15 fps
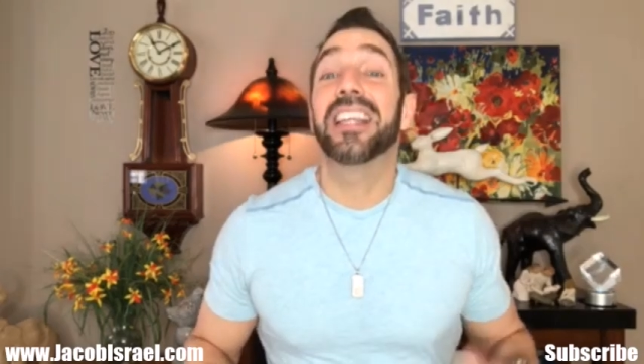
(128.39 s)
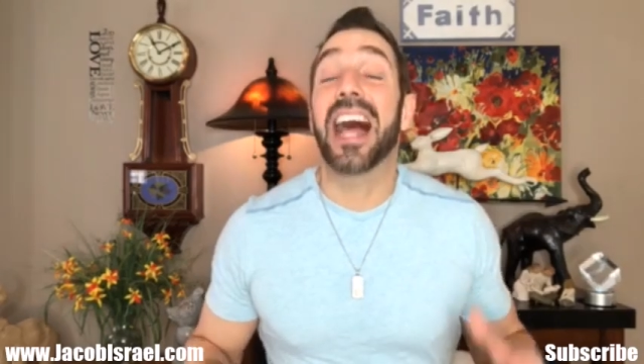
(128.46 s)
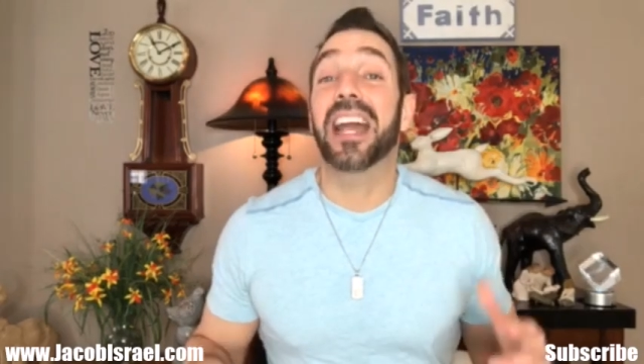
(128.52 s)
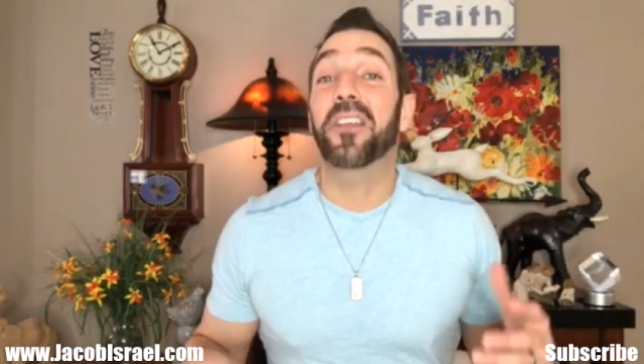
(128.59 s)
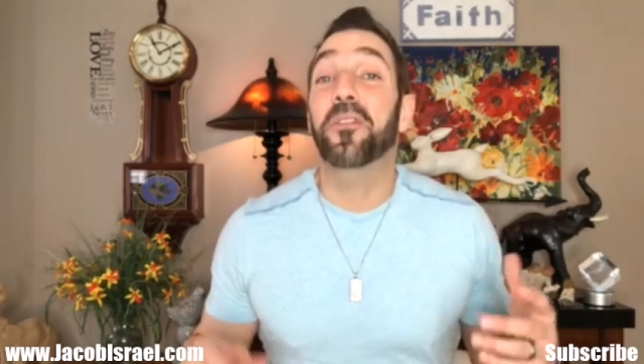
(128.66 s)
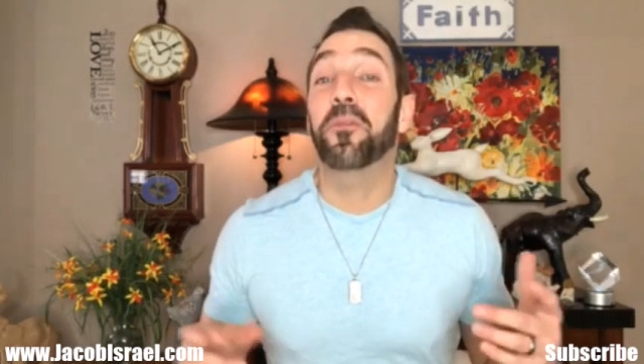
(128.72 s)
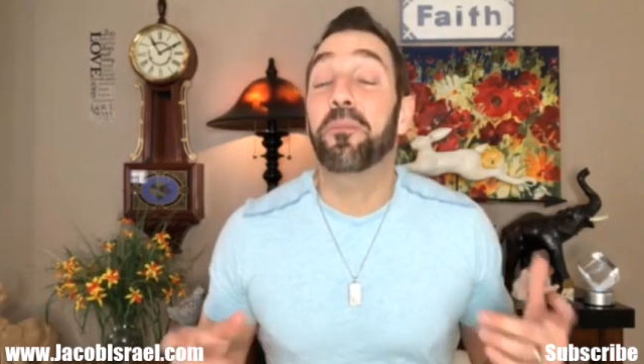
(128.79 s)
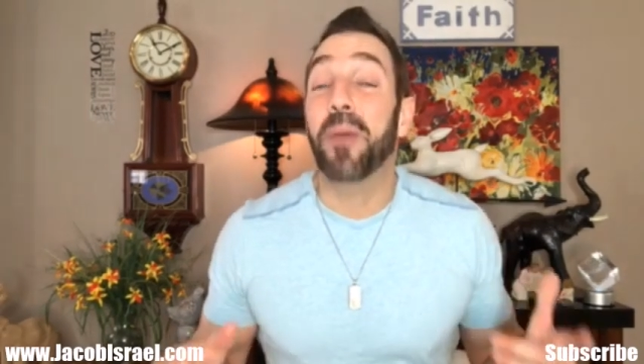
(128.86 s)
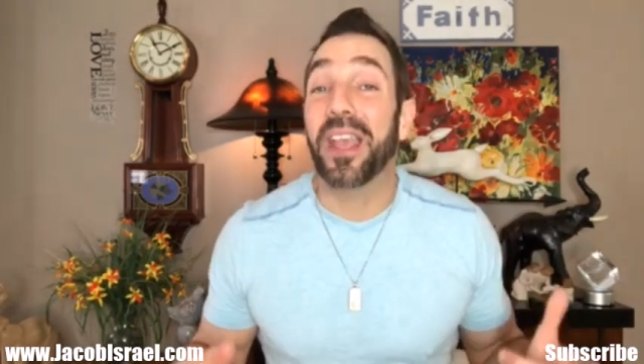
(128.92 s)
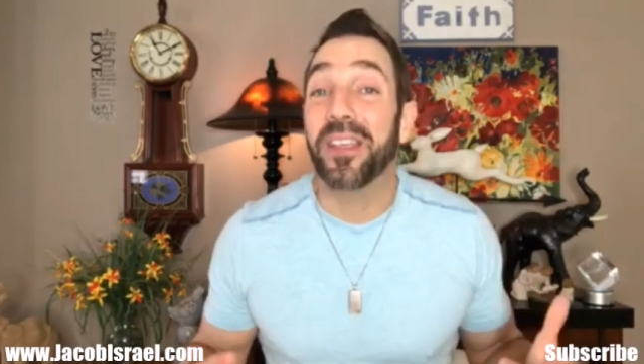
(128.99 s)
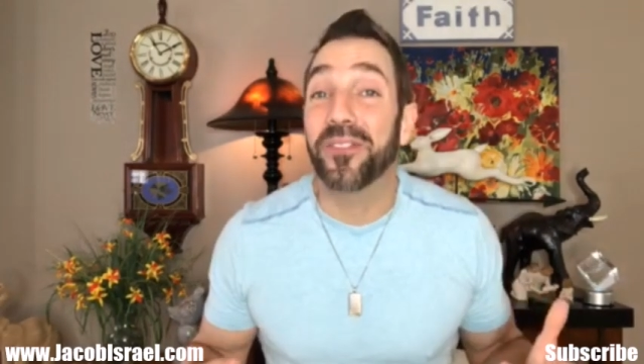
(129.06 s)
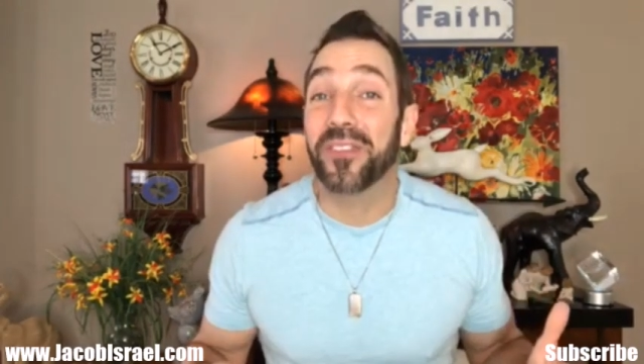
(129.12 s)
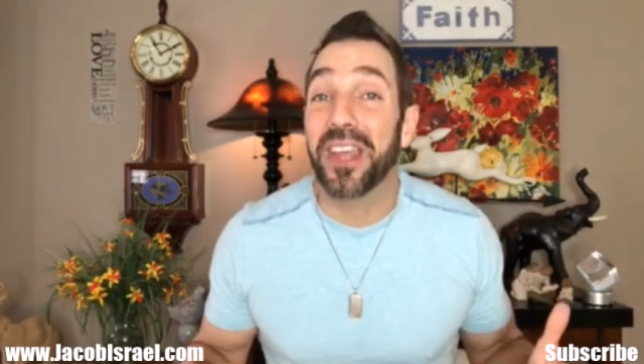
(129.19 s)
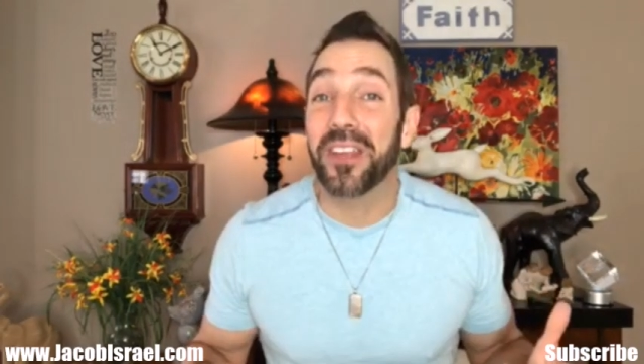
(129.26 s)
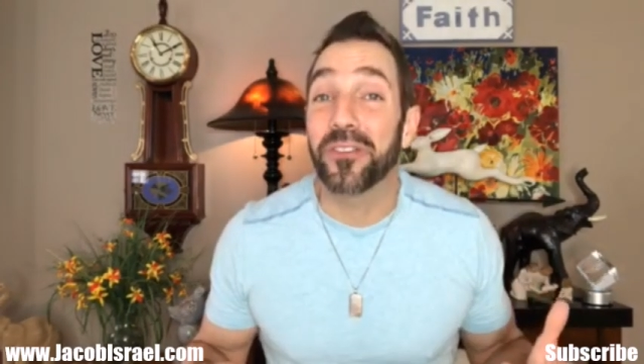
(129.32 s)
of
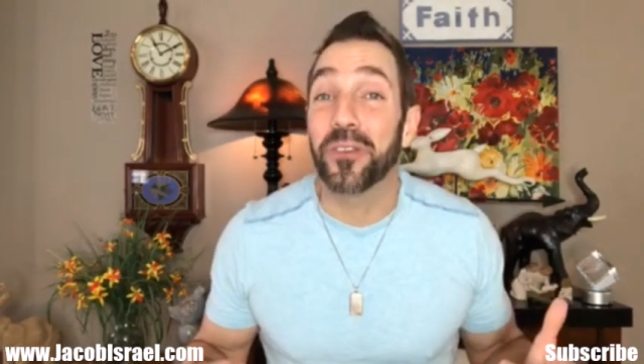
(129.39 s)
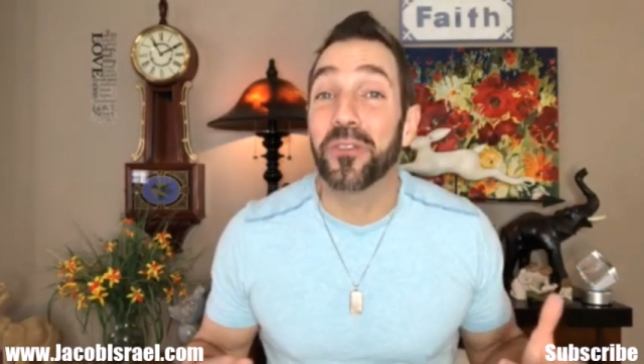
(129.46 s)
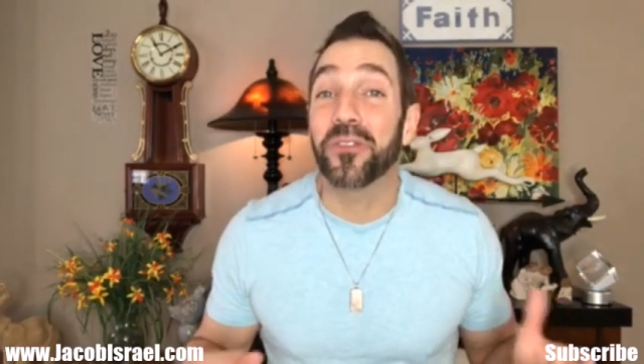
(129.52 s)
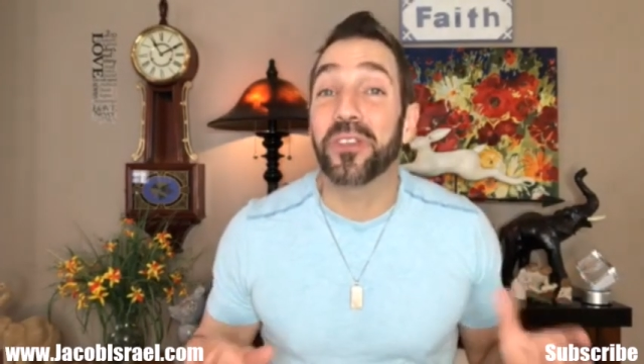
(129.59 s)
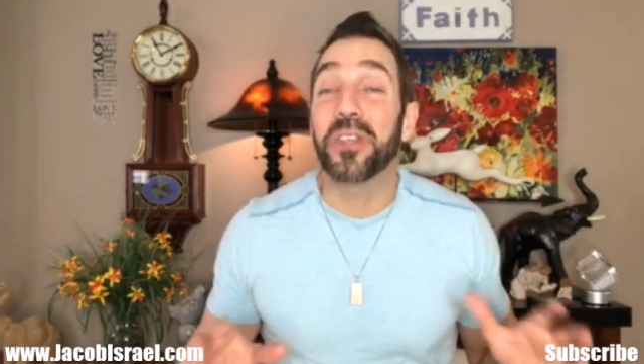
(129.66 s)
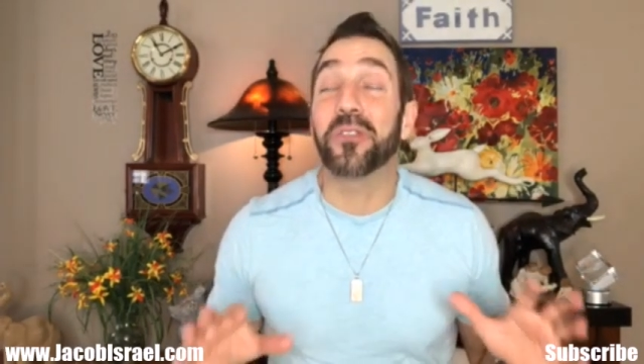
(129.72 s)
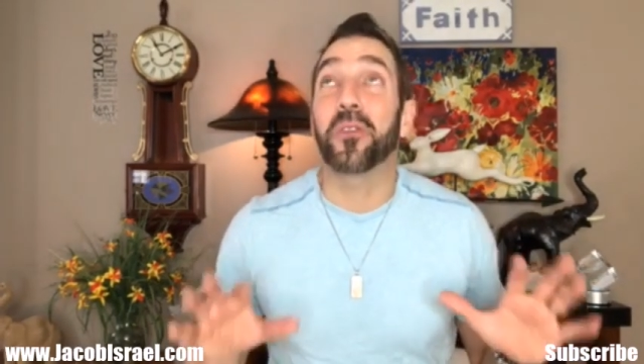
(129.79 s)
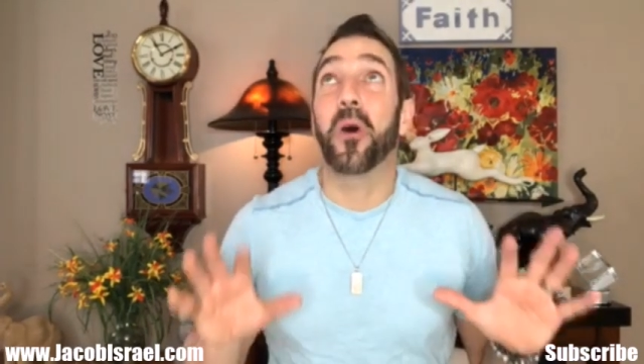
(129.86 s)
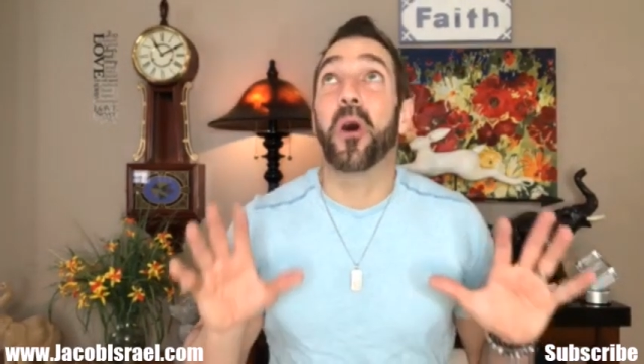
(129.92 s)
space agencies.